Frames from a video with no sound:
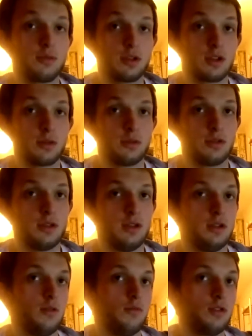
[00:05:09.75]
my cup of
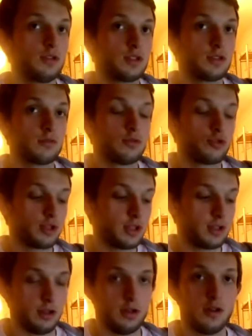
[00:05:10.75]
tea, and whilst I'm
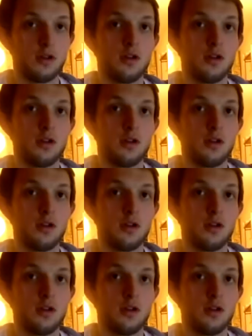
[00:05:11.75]
drinking it,